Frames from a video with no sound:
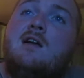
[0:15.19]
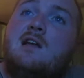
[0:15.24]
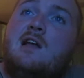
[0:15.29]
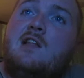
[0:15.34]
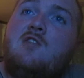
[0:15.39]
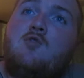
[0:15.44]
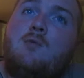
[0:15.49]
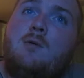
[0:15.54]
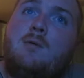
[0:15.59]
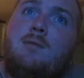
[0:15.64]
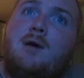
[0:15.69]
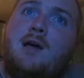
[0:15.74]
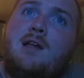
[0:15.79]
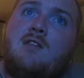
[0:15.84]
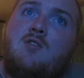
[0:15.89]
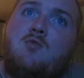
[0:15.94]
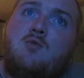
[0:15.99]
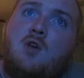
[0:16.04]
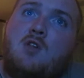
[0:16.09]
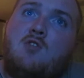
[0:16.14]
Consumer
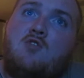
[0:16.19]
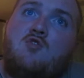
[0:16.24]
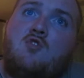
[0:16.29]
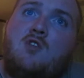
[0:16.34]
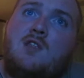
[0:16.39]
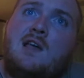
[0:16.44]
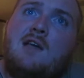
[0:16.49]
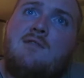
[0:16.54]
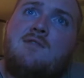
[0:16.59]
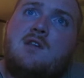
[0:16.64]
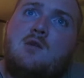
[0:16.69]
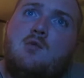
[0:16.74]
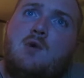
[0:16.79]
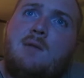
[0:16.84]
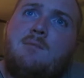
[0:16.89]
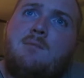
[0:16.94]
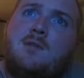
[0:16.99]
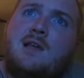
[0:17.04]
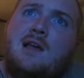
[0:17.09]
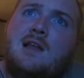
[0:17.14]
prices rose
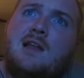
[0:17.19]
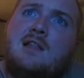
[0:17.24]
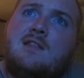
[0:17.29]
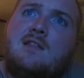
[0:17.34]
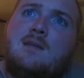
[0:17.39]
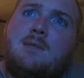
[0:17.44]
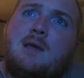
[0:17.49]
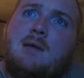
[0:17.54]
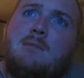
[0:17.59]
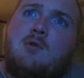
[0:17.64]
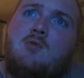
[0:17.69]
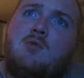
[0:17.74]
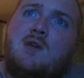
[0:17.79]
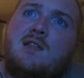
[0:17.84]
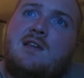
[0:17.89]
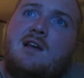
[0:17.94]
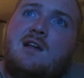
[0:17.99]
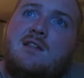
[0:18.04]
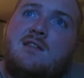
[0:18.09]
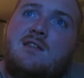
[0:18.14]
0.2% in September.
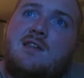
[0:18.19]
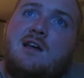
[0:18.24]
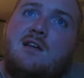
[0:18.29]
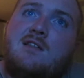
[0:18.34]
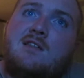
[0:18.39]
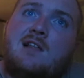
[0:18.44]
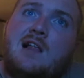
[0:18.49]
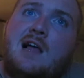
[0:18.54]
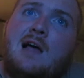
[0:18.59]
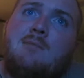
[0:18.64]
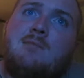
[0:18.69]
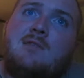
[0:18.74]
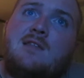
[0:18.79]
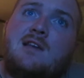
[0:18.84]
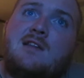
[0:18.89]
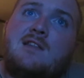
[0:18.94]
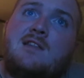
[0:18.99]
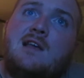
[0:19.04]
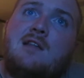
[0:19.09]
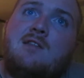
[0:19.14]
Retail sales climbed
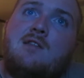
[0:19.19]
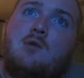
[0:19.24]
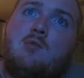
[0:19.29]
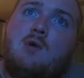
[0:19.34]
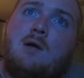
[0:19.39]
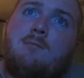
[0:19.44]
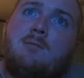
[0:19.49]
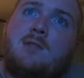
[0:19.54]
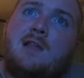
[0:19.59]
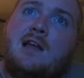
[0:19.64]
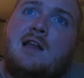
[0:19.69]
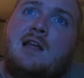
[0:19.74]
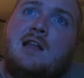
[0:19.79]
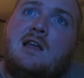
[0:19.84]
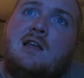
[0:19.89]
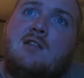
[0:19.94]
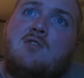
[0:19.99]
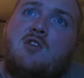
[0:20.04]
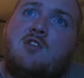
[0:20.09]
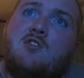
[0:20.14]
0.6%,
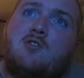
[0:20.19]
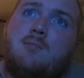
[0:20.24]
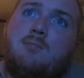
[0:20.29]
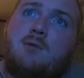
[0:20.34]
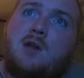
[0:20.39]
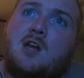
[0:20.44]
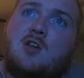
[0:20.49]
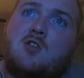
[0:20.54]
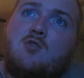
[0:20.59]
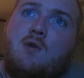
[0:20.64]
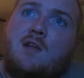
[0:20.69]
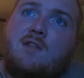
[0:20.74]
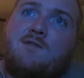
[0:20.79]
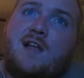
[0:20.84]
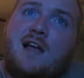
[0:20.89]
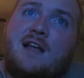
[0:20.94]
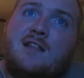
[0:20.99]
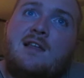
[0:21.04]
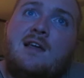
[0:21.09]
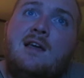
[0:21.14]
and industrial production was
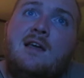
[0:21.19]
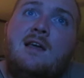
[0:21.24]
flat.